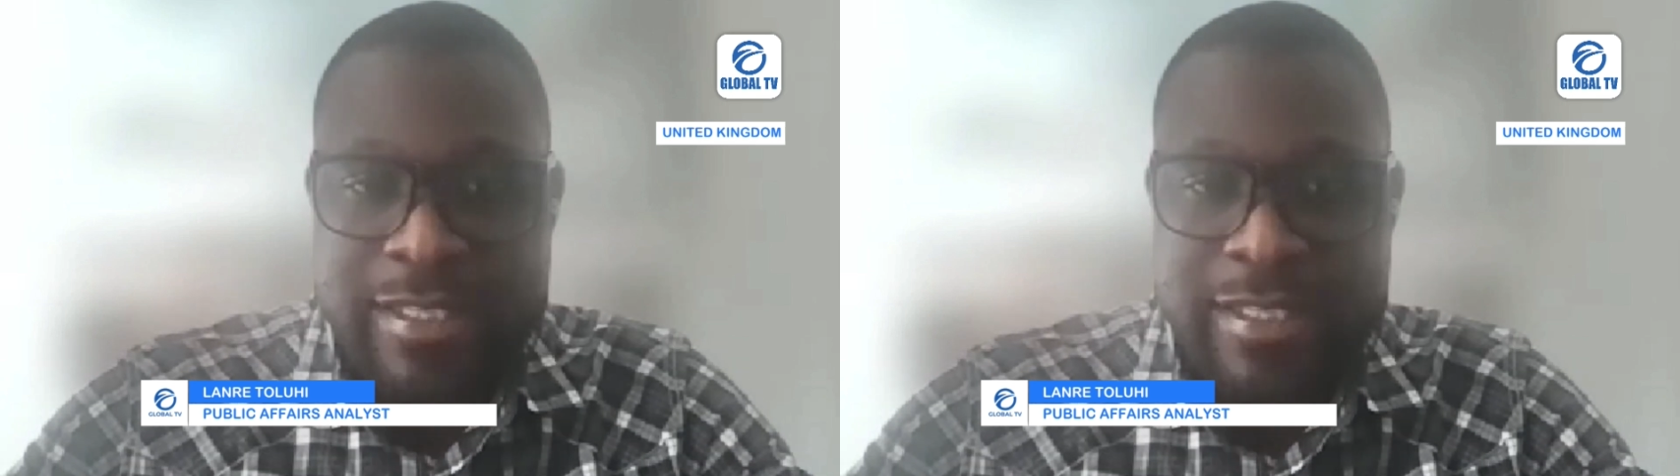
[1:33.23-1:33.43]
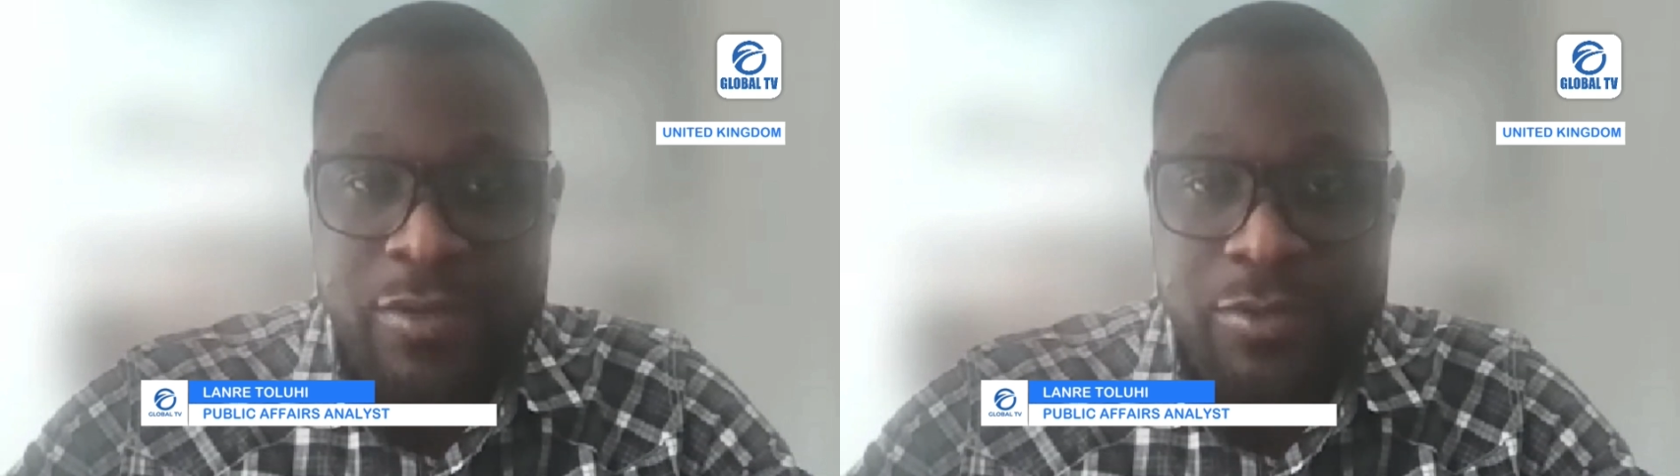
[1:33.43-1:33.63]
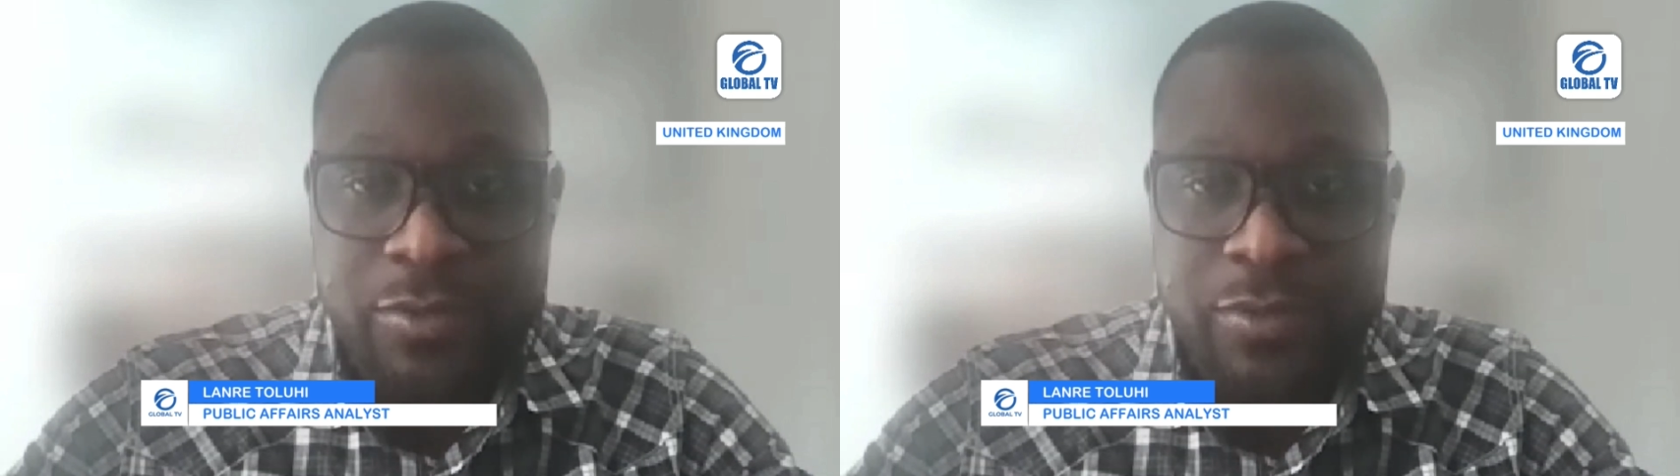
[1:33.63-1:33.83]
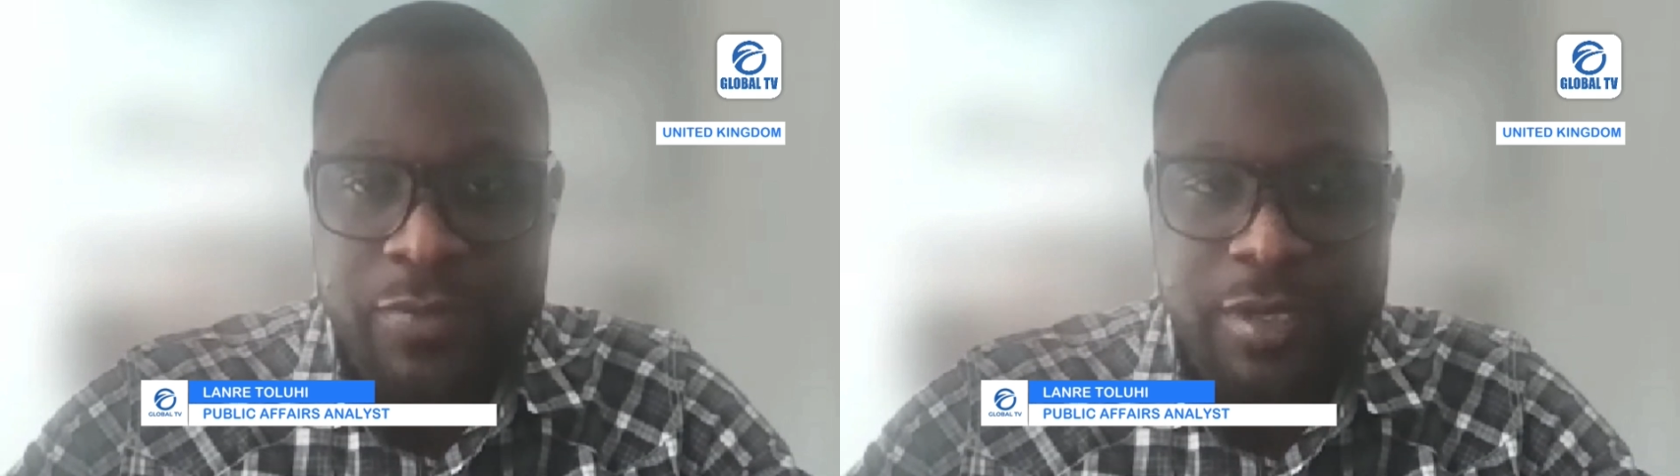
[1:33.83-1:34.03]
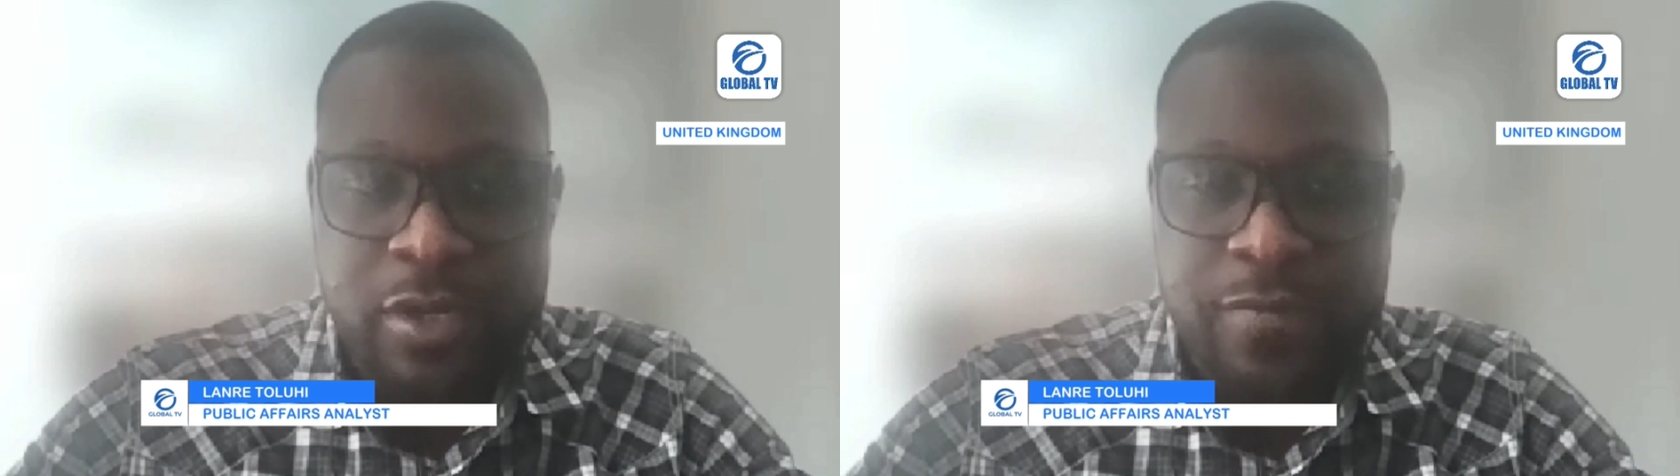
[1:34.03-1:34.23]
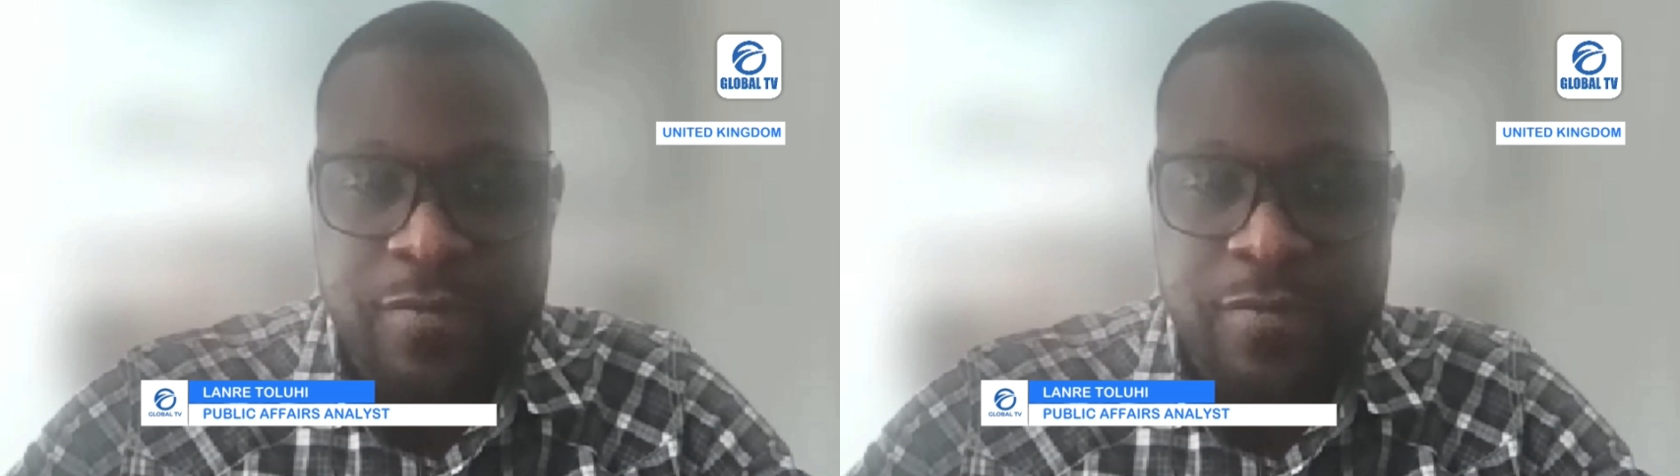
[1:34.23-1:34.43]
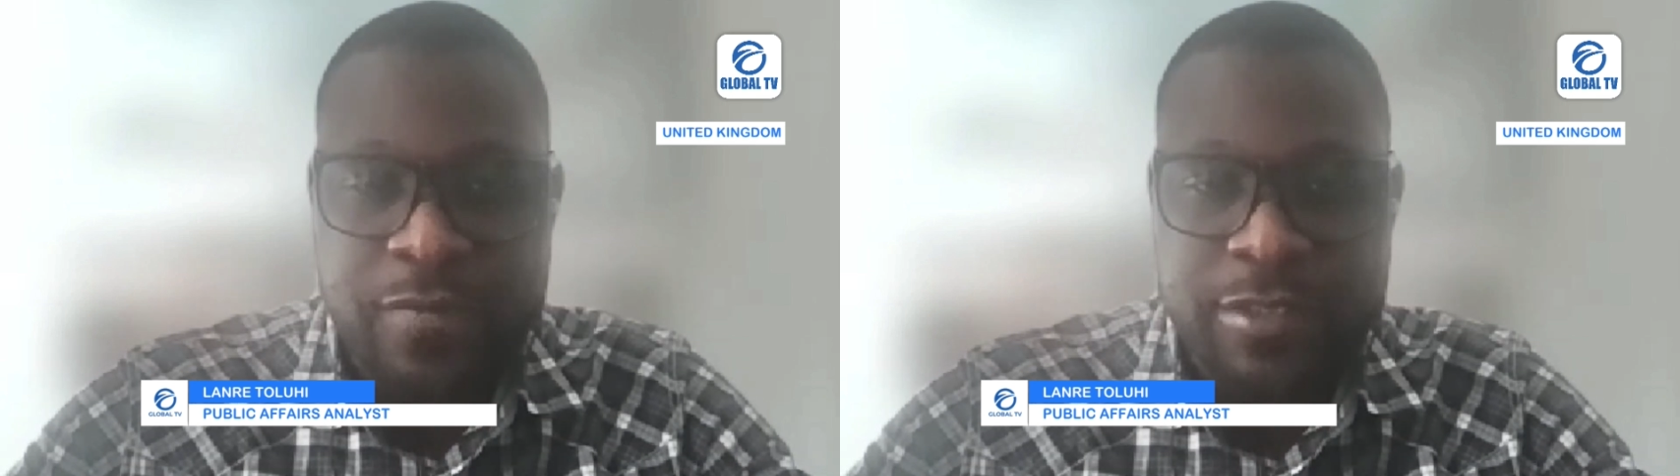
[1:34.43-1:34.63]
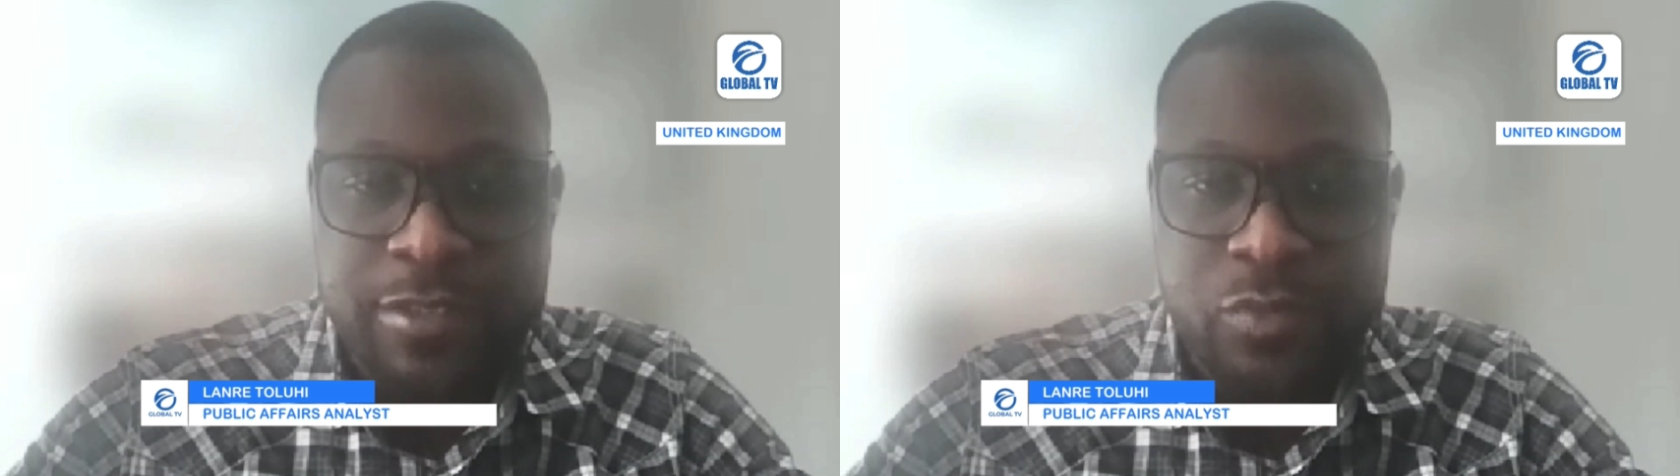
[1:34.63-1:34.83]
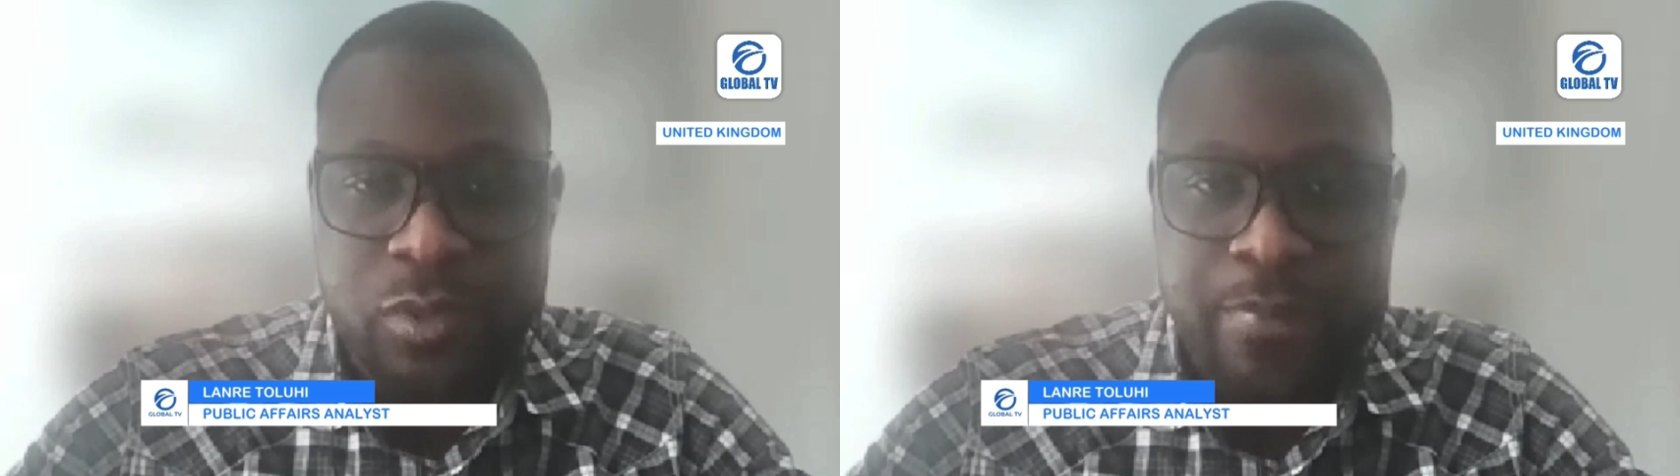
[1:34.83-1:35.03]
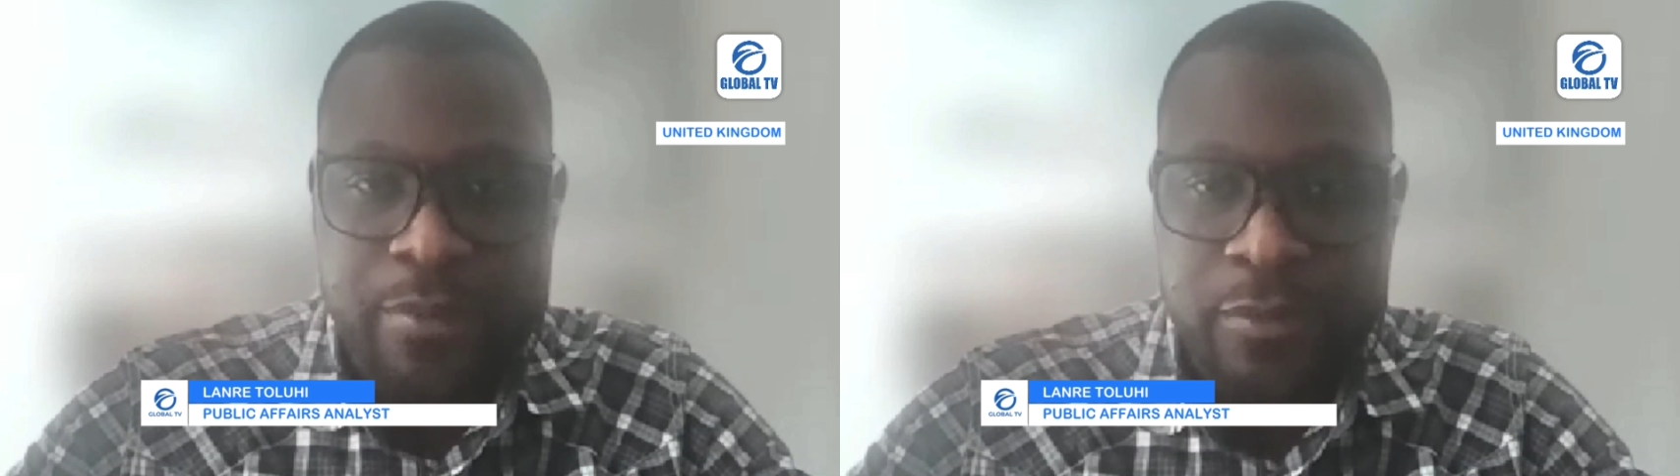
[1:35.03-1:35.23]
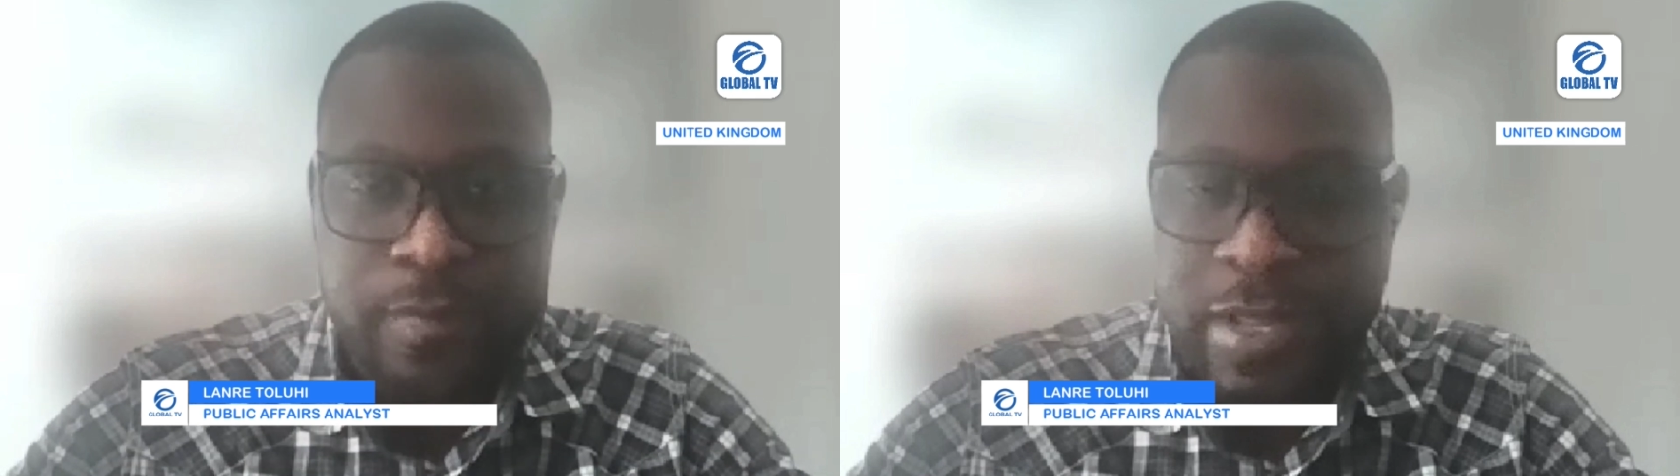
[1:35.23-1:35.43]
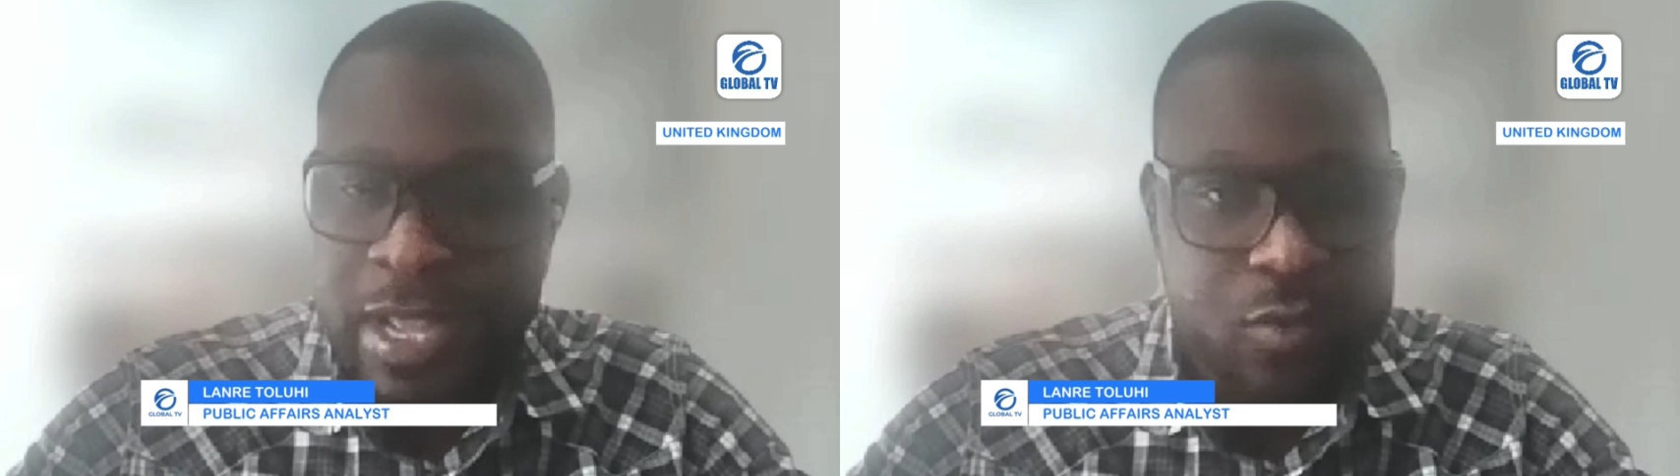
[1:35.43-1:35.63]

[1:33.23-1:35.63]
anything goes with, a lot of things will happen